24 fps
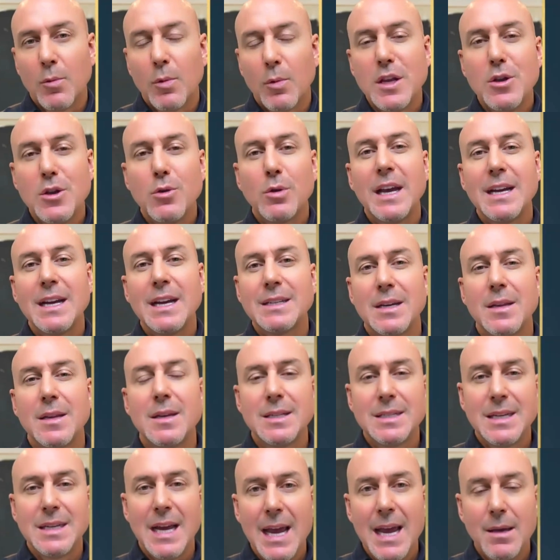When you get to
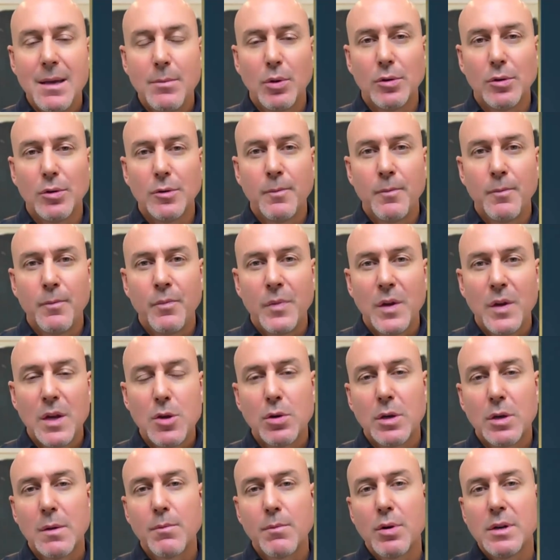the table,
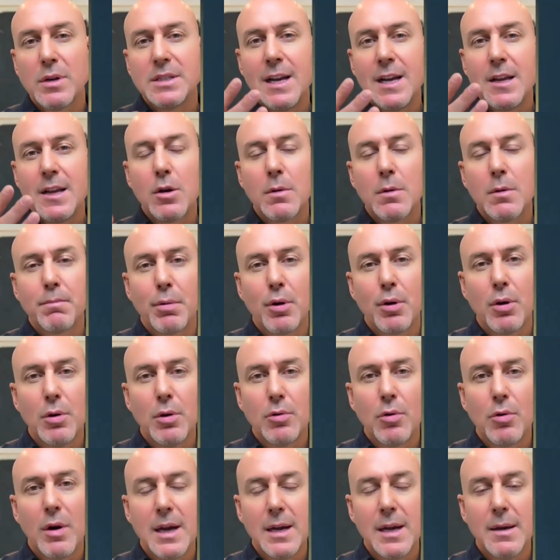you can present your
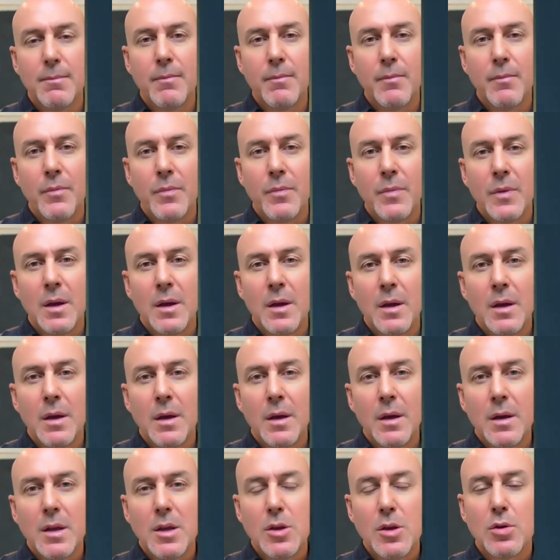program.
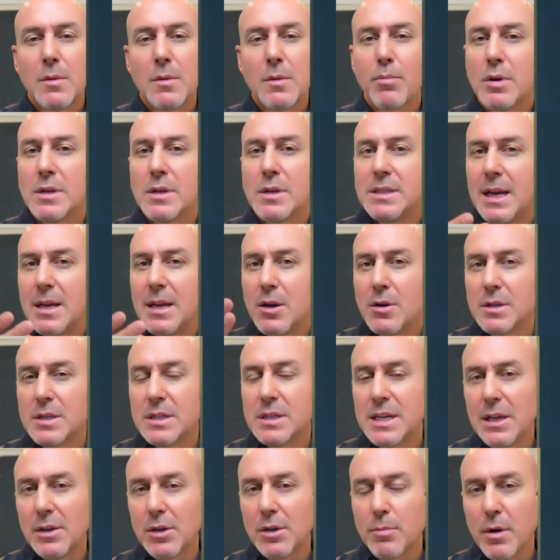You can present your
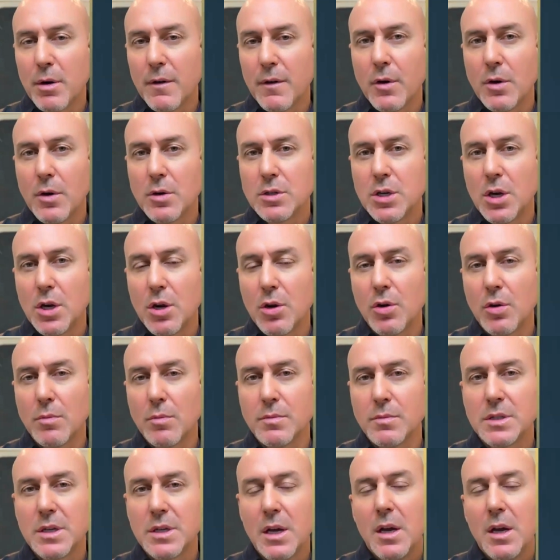seller preferred
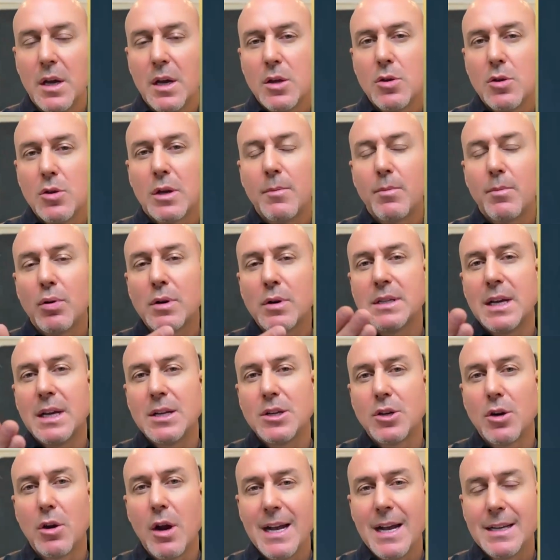terms. You can
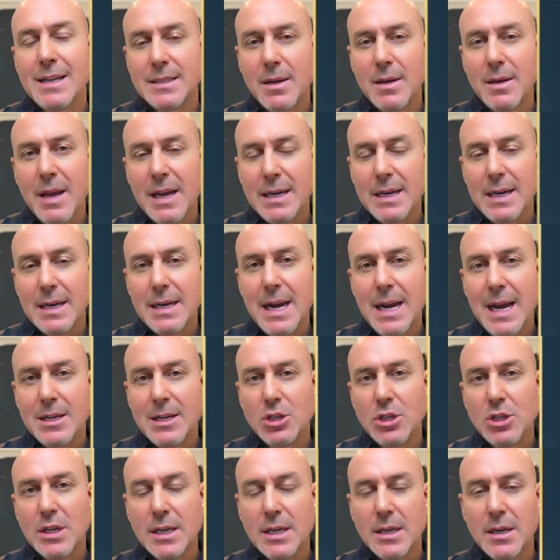present your estimated net
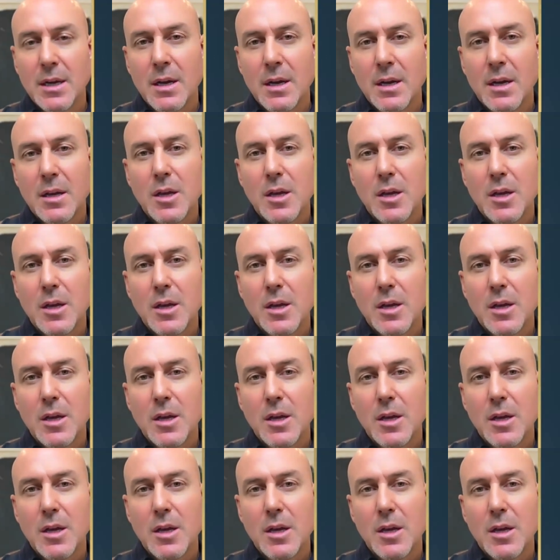sheet.